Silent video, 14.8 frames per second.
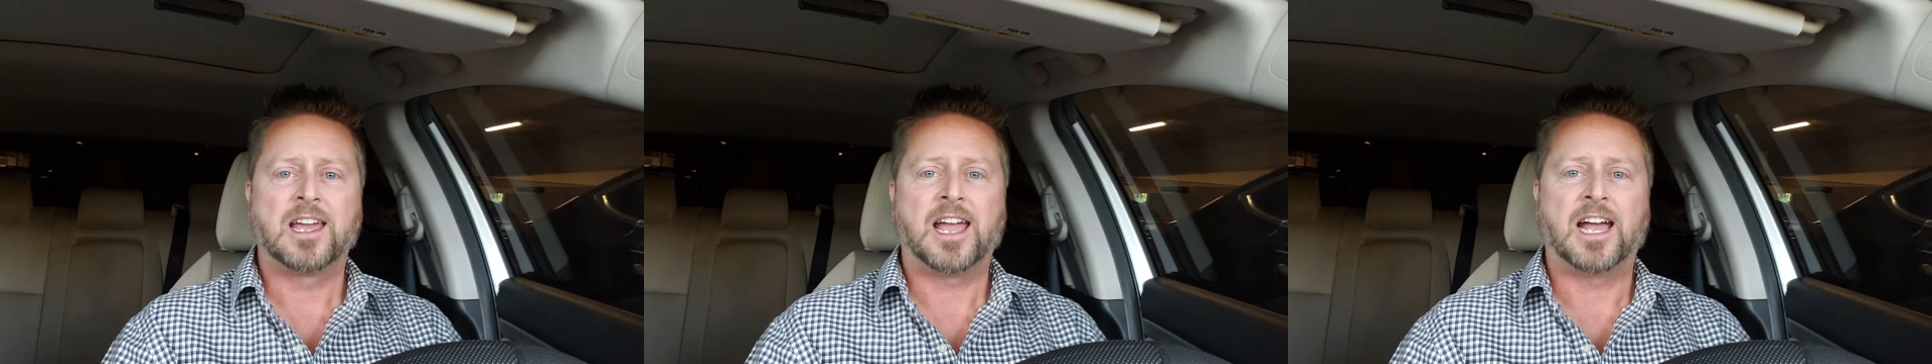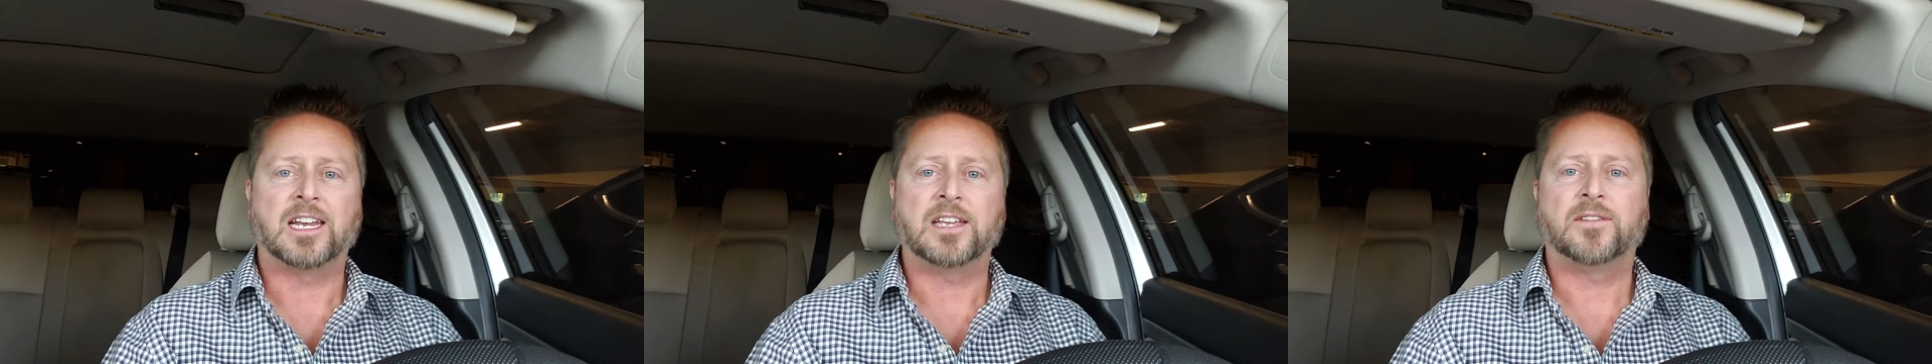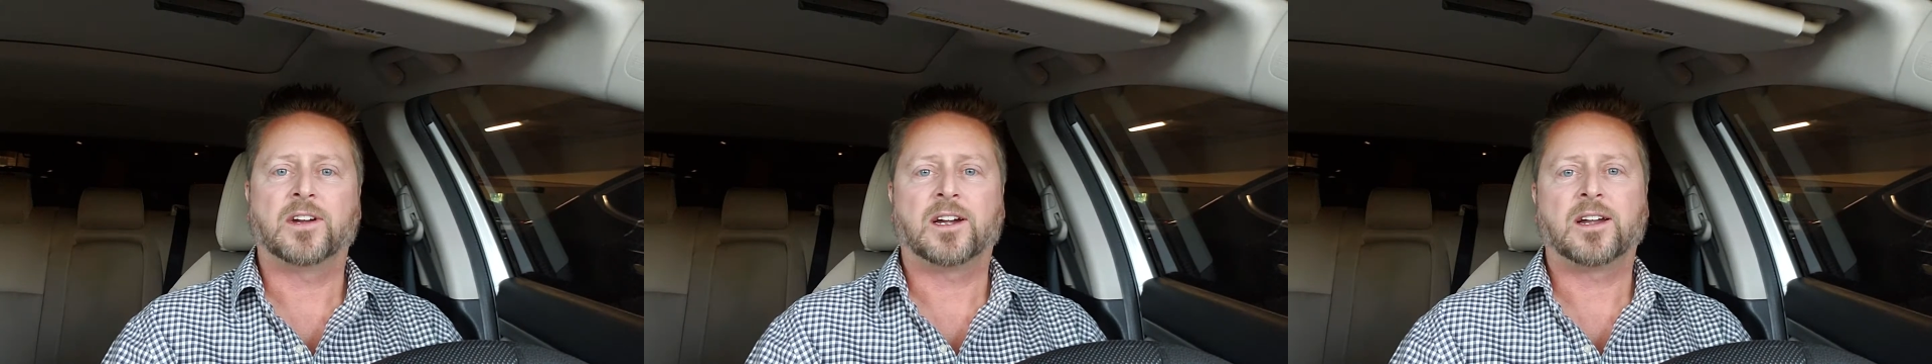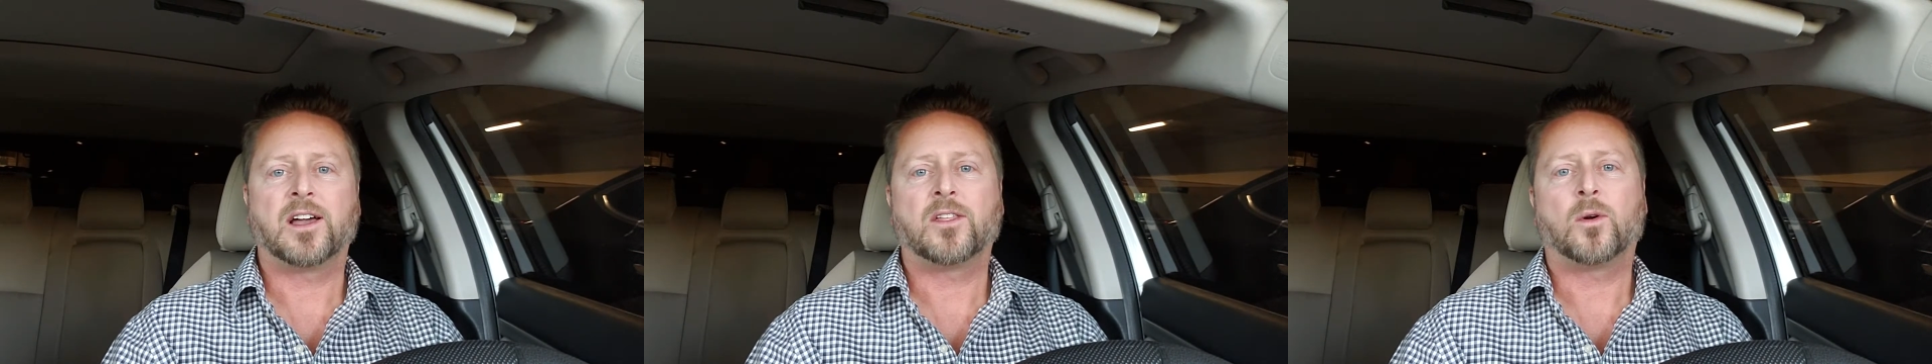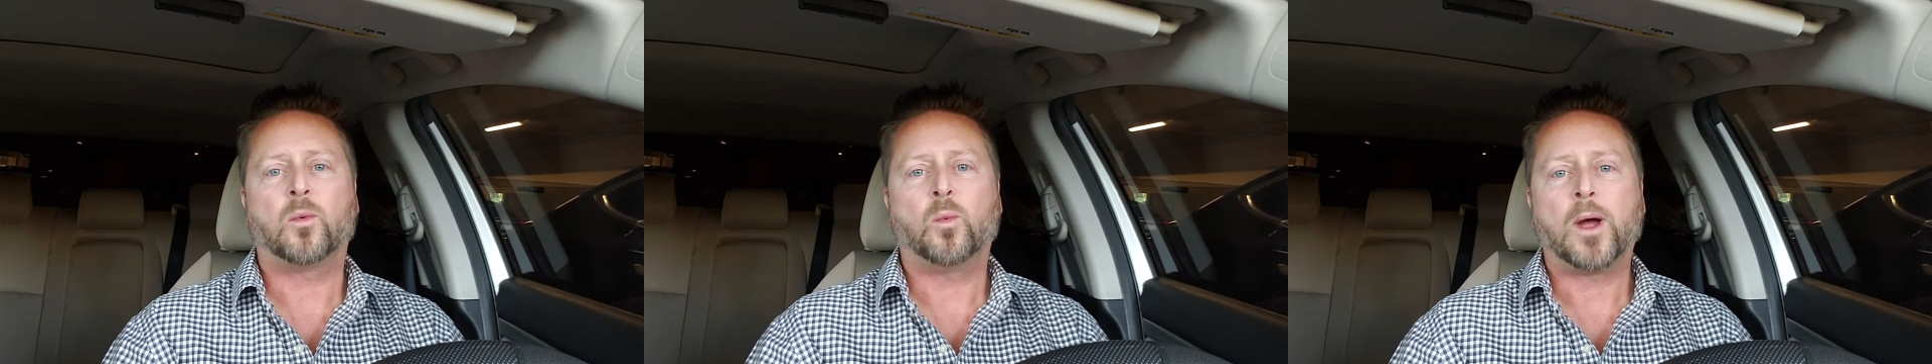and even
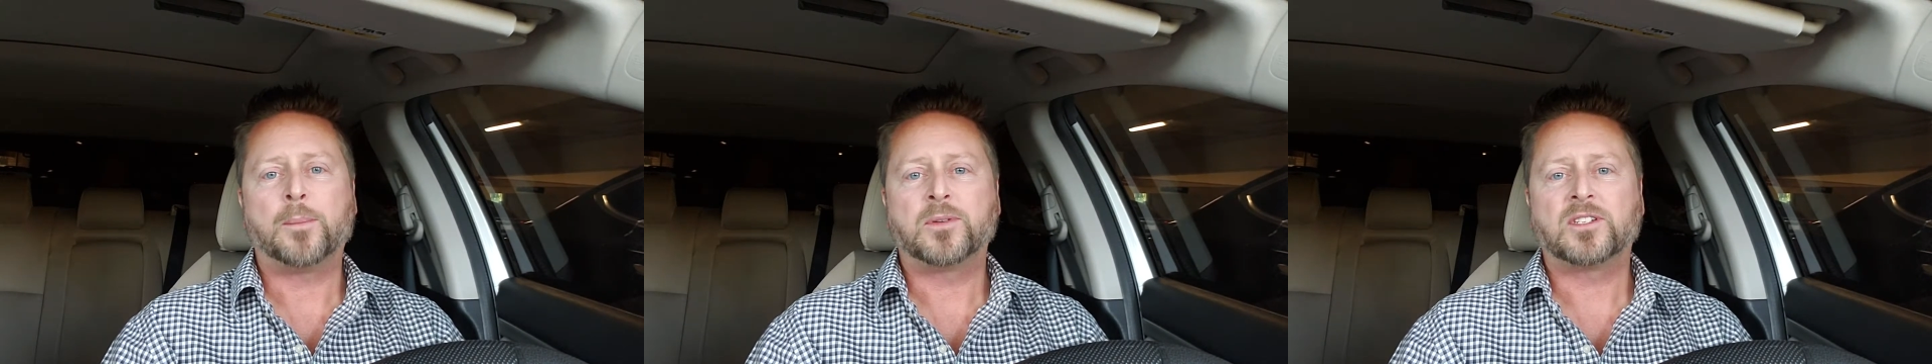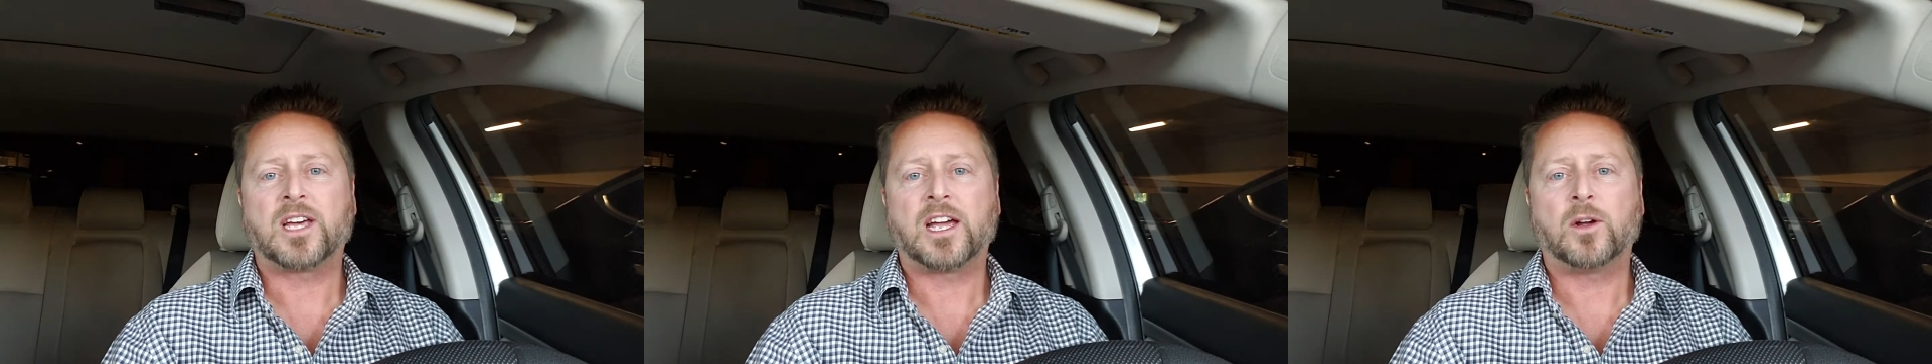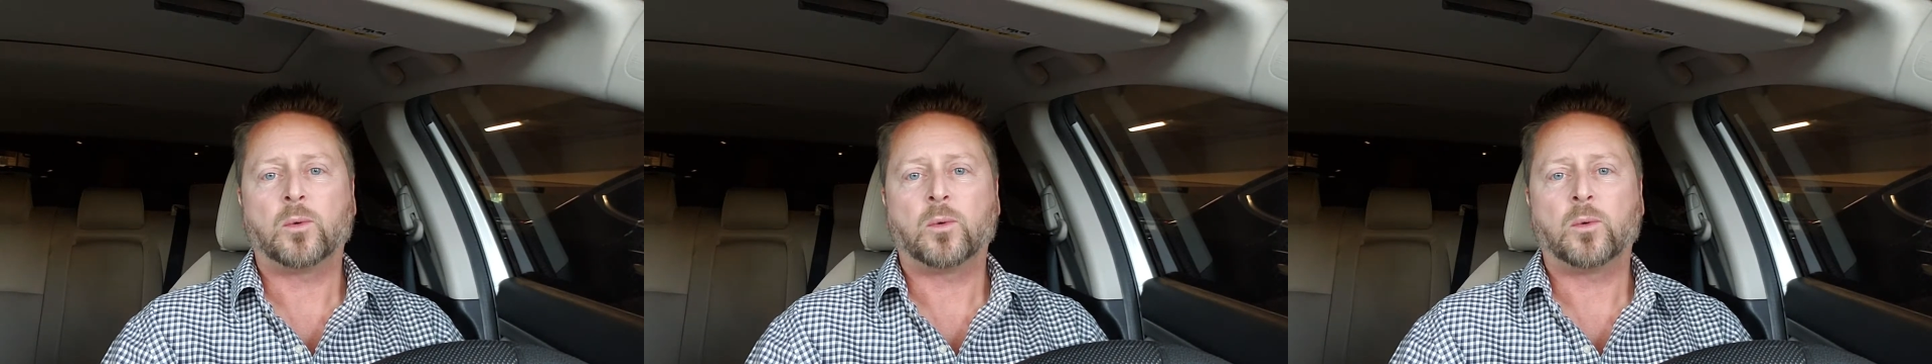another website